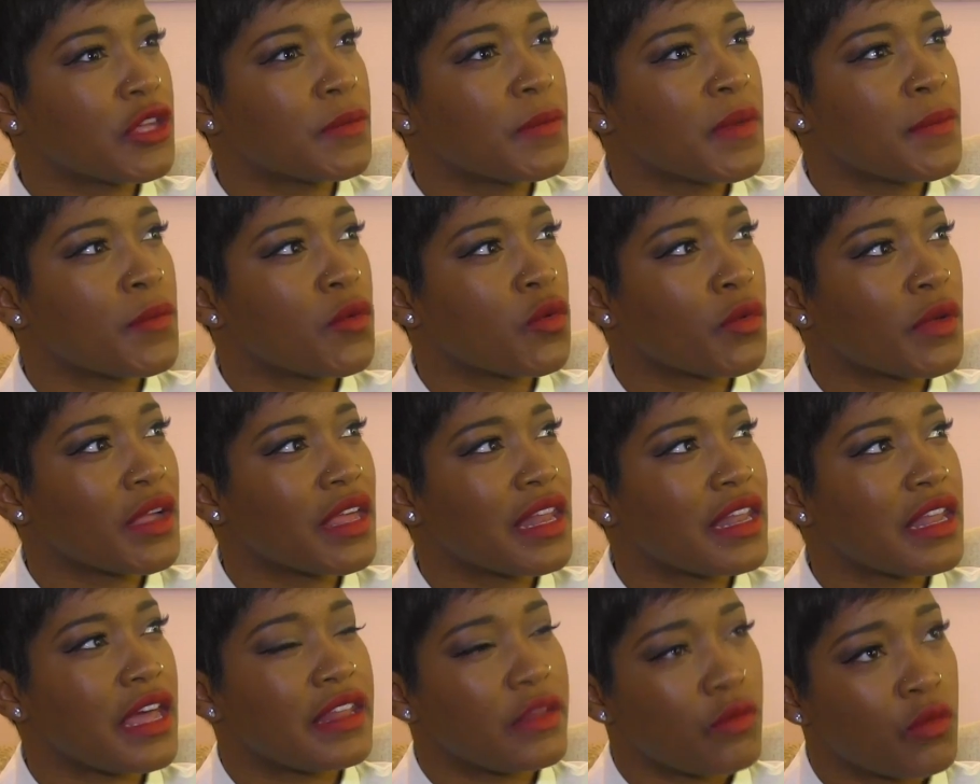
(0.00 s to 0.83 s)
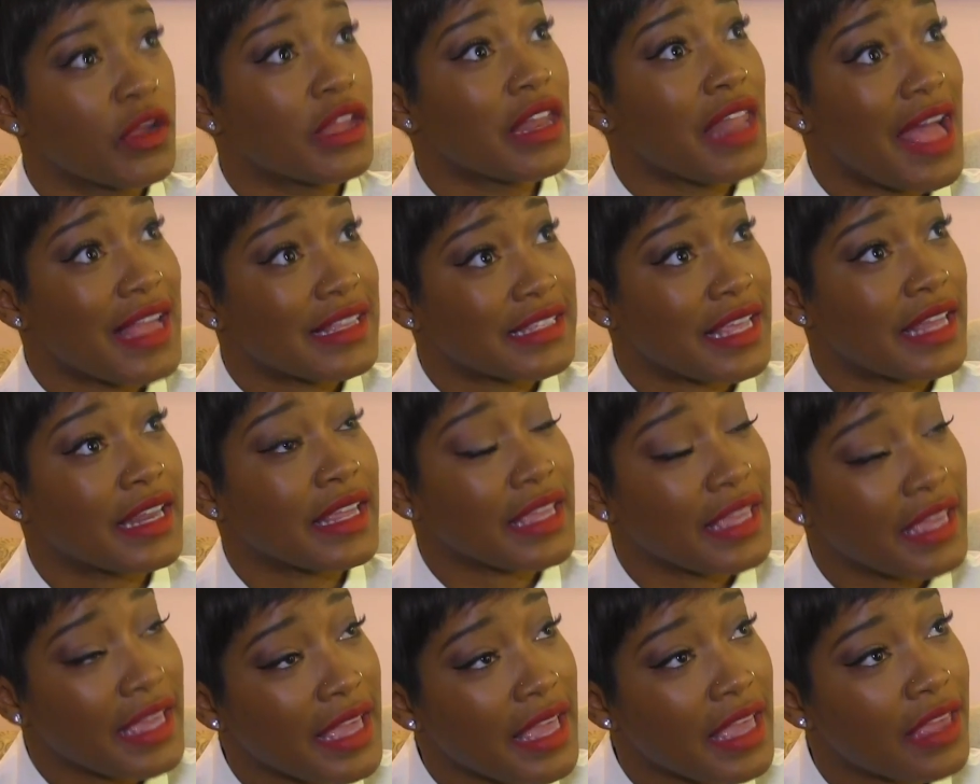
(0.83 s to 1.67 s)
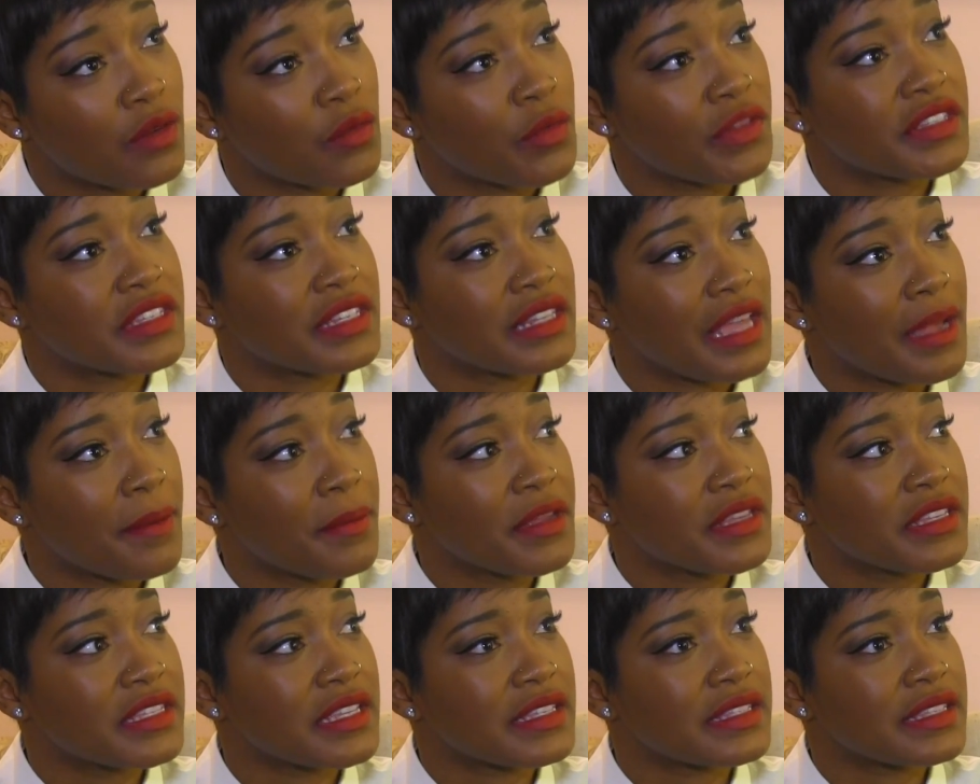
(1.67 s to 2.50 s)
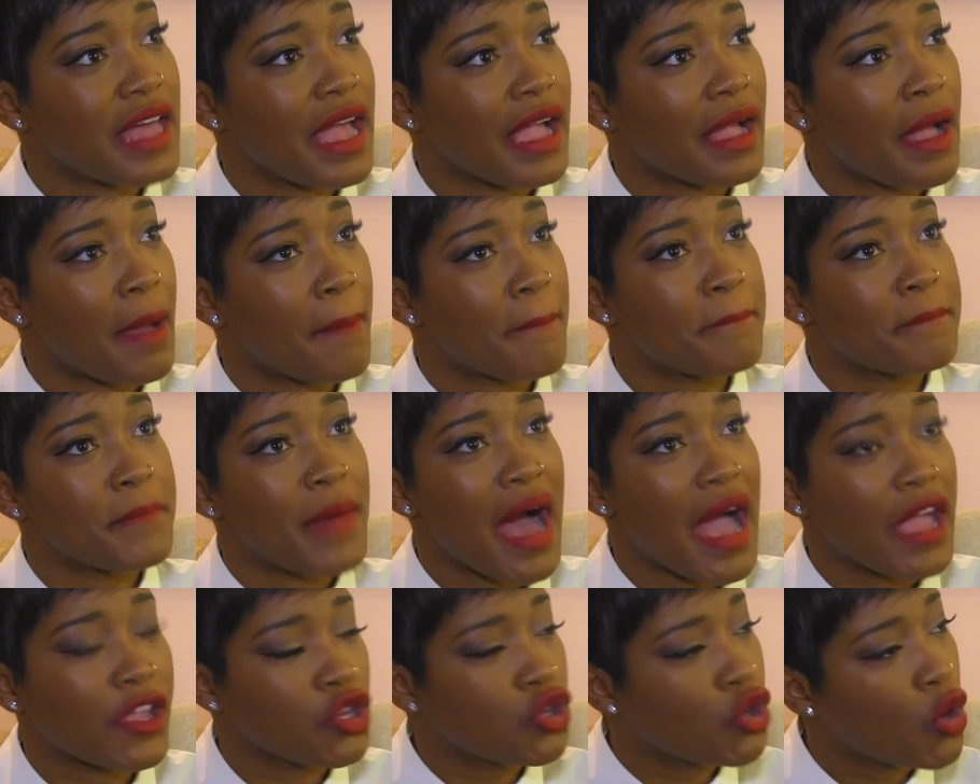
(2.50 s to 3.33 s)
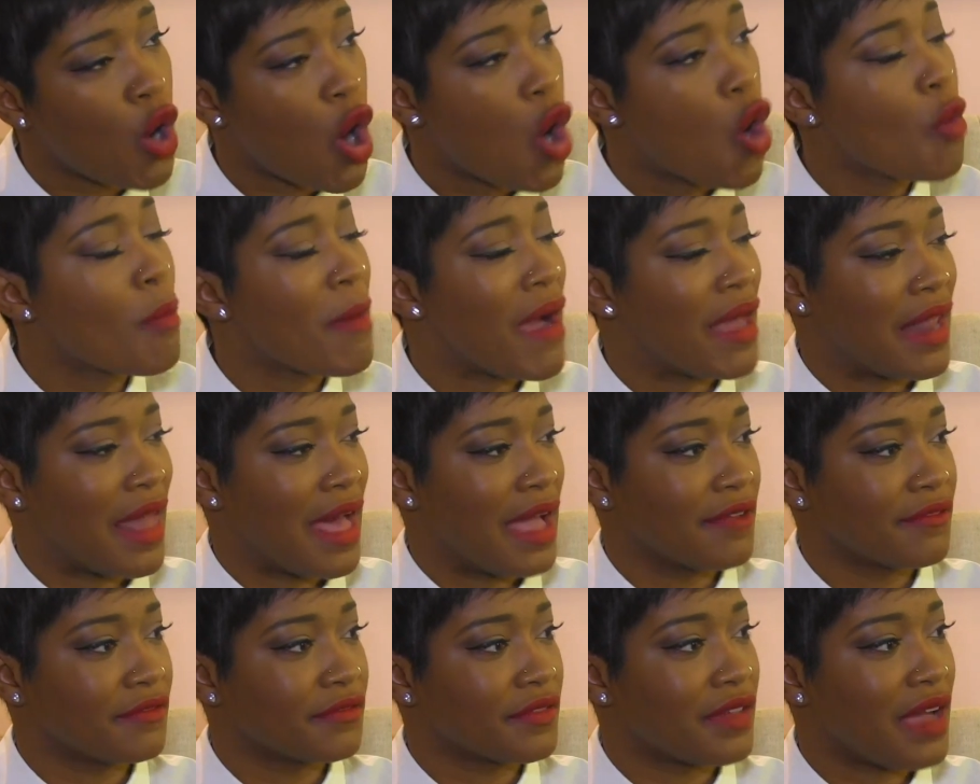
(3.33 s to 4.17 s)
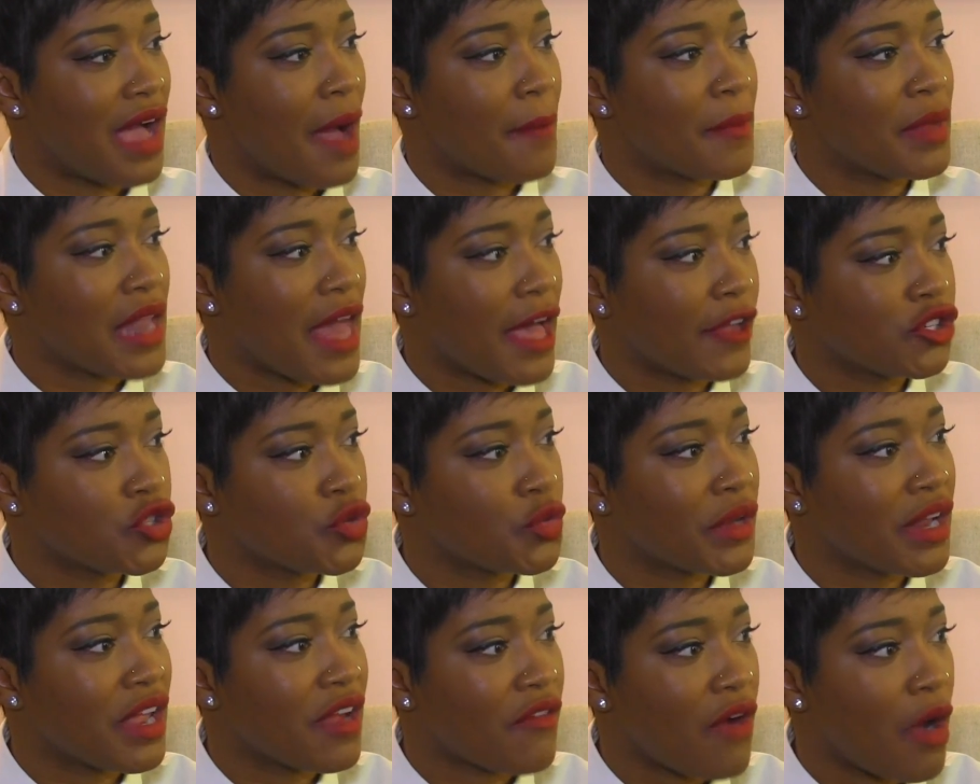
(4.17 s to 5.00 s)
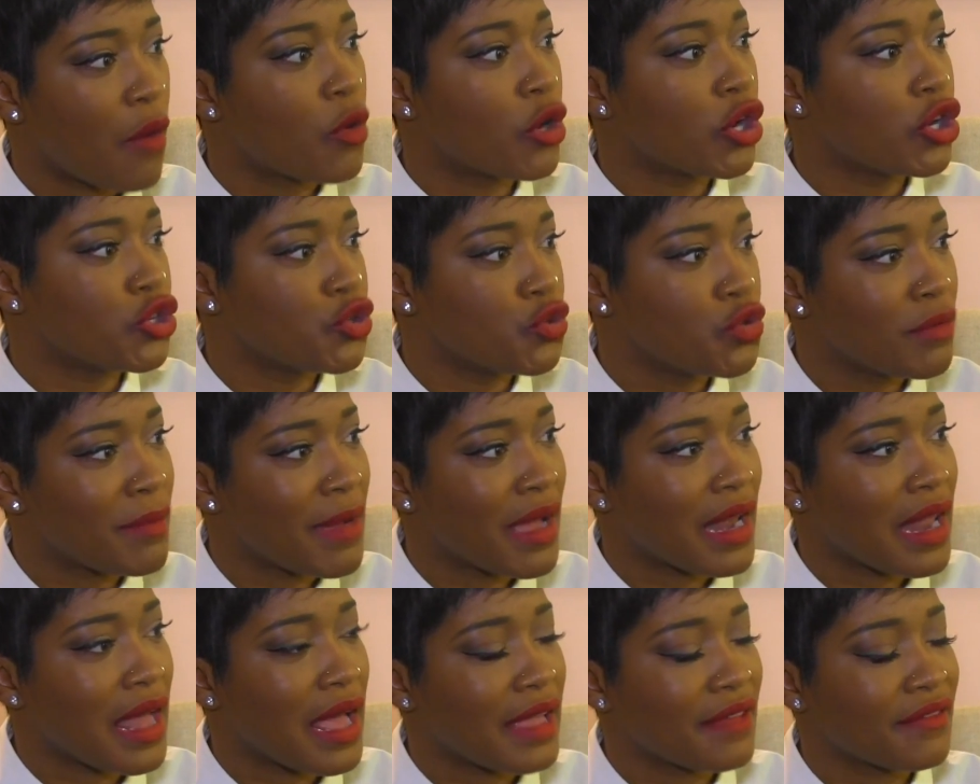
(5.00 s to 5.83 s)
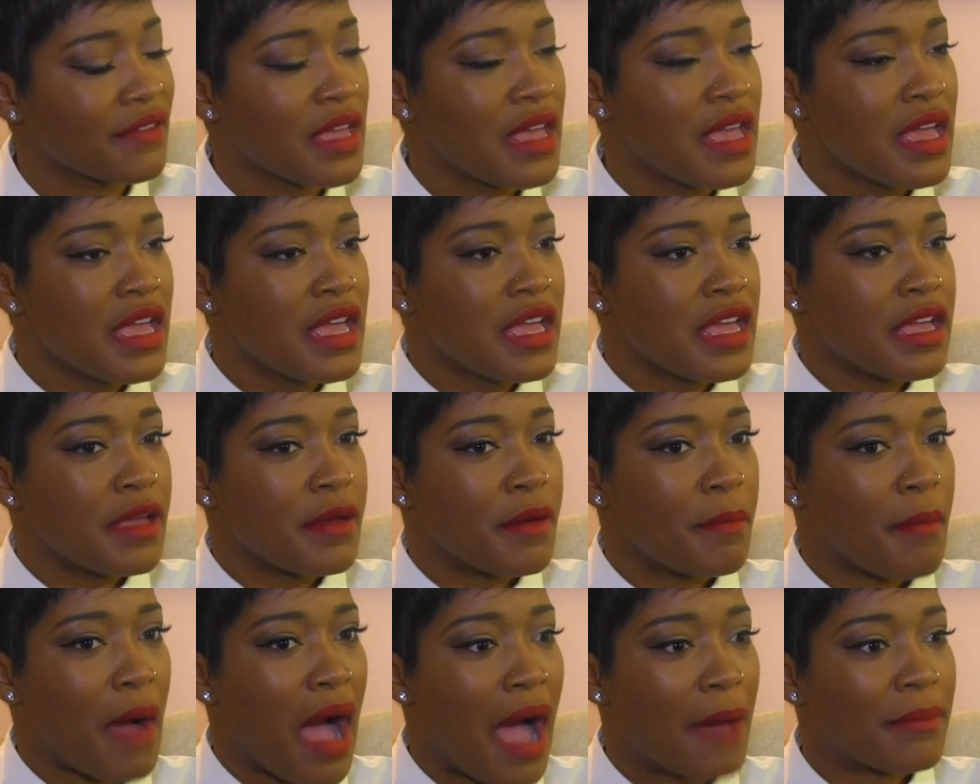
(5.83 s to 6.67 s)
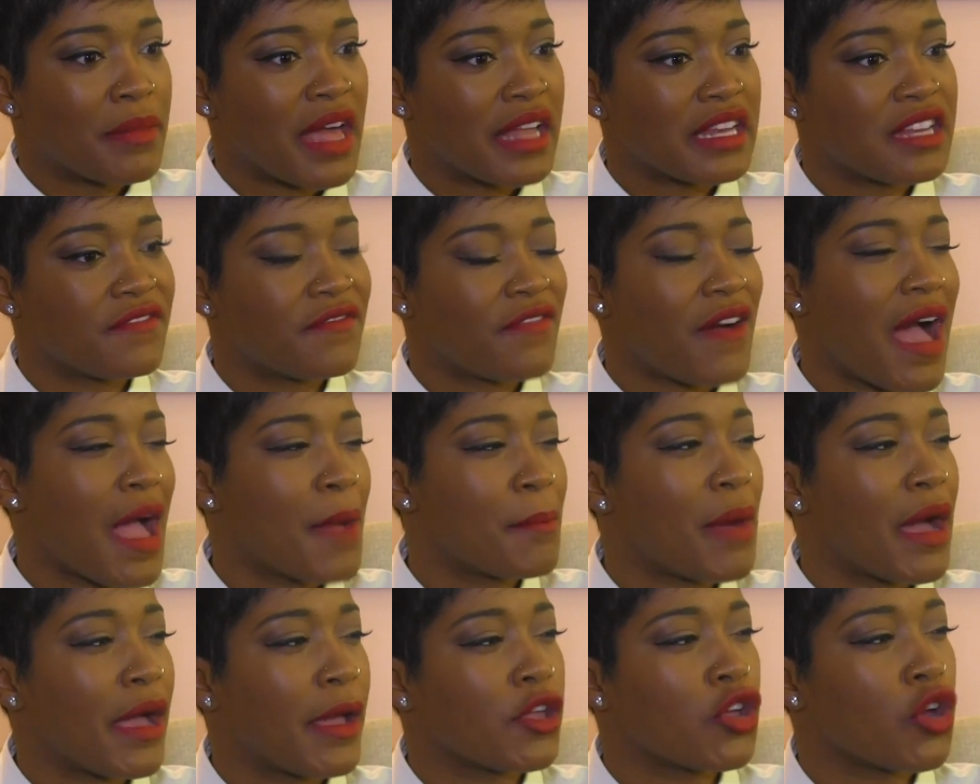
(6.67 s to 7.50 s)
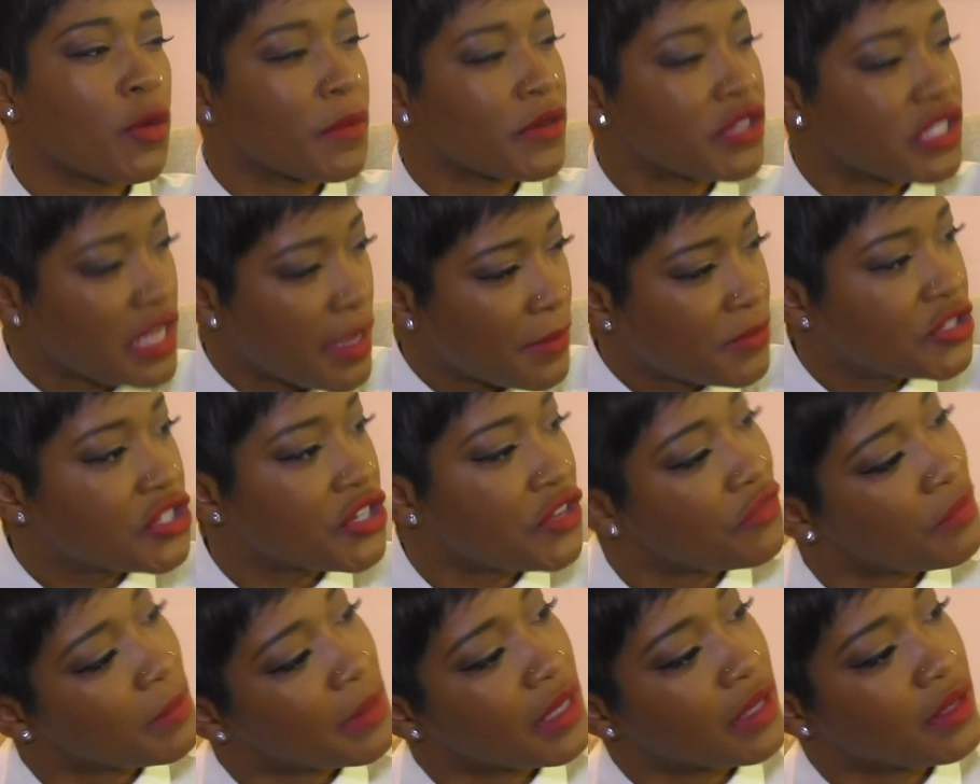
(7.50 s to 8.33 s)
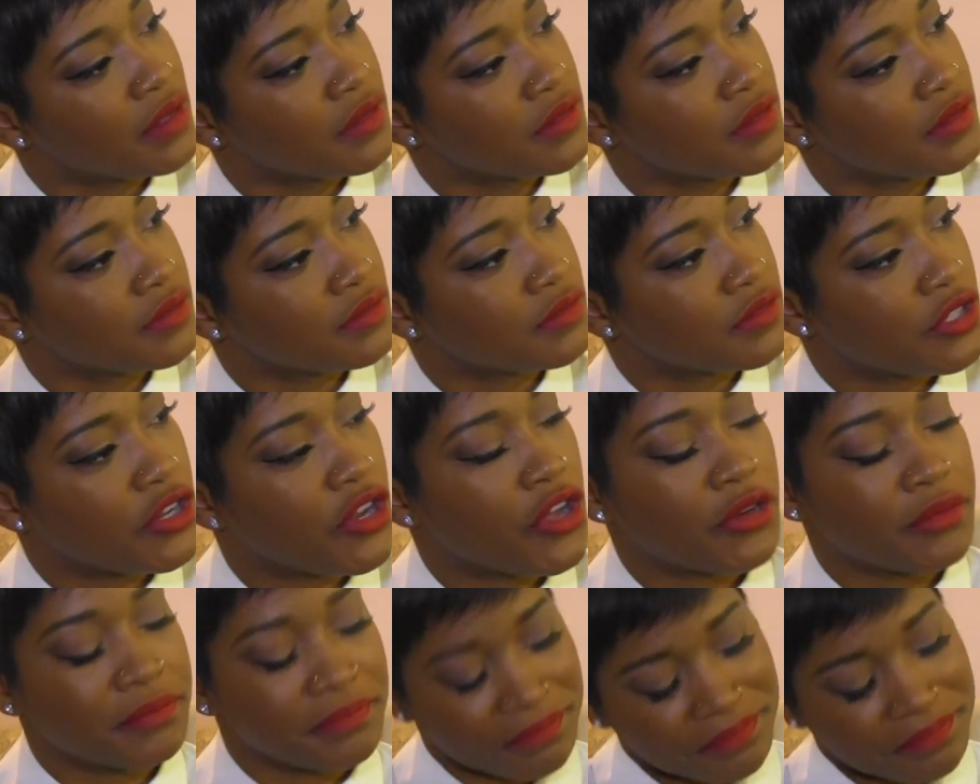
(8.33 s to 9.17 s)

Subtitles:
think people realize that, again, with celebrities, it's like, you don't own my life. Right. I'm allowed to do whatever I want to do in my life. I'm not defined by your perception of me. Right.